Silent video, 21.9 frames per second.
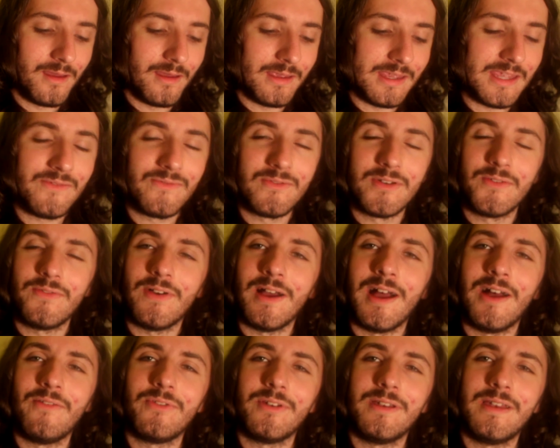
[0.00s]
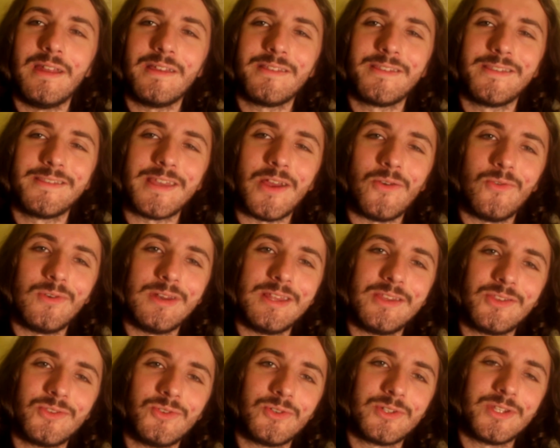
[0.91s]
even if I haven't necessarily
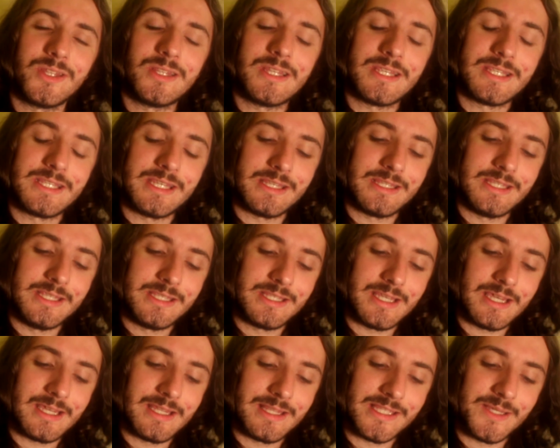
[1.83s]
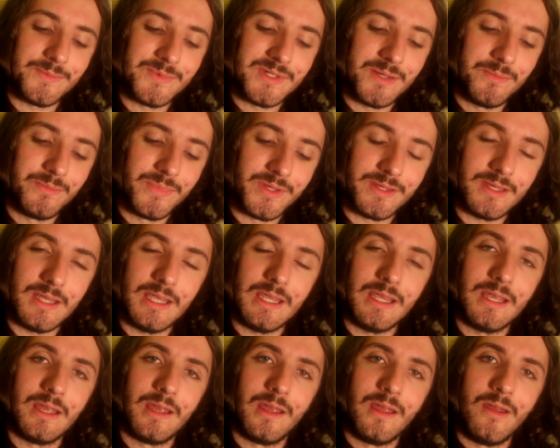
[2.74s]
stuck to this 62nd September
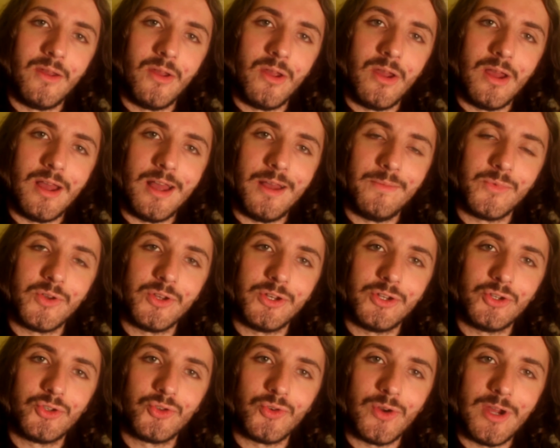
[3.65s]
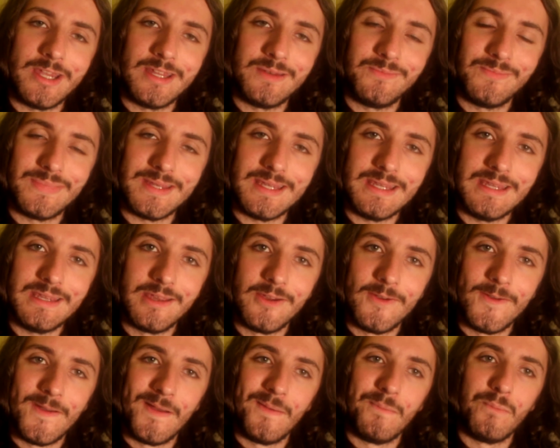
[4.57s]
thing, I'm going to try and be
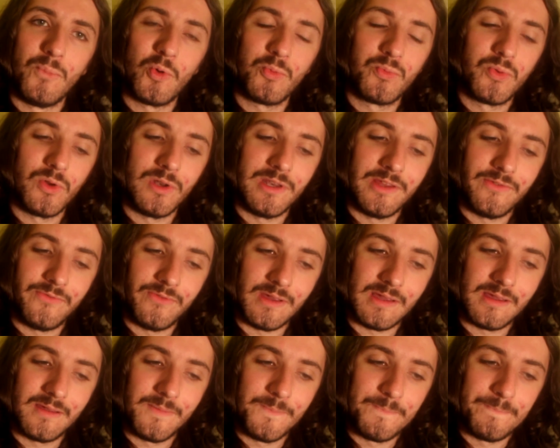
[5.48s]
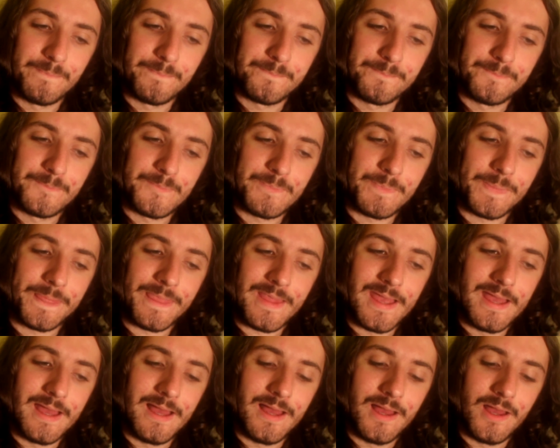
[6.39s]
more prolific
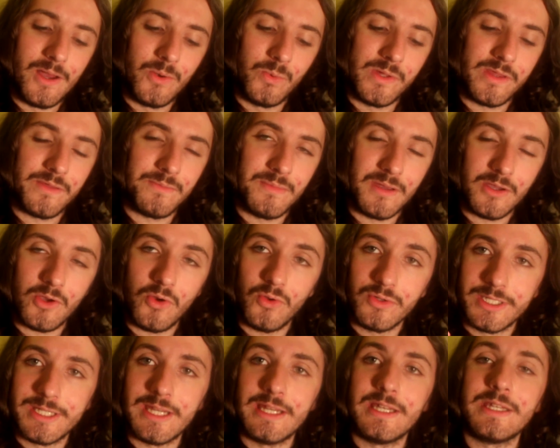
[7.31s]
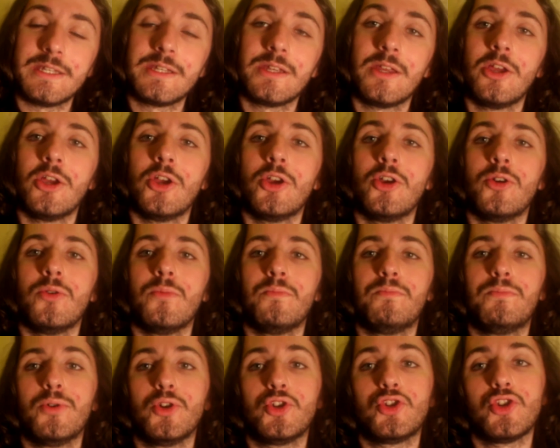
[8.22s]
with my content,
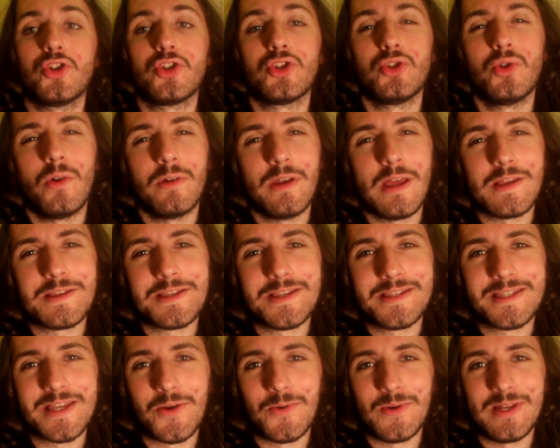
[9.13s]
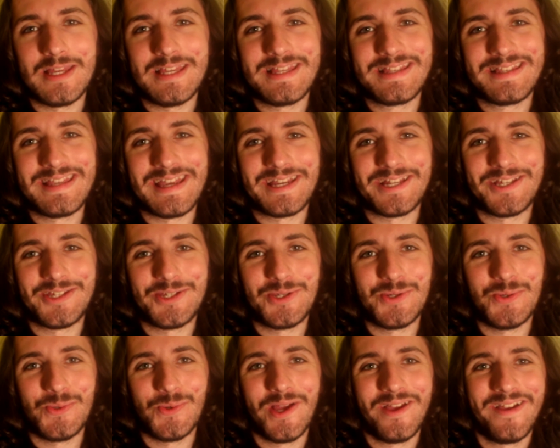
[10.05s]
but just not necessarily stick
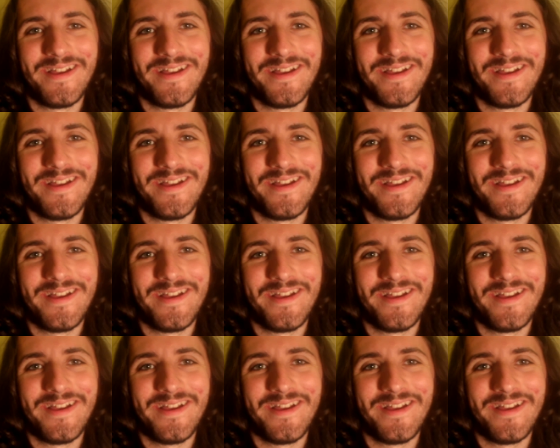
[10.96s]
to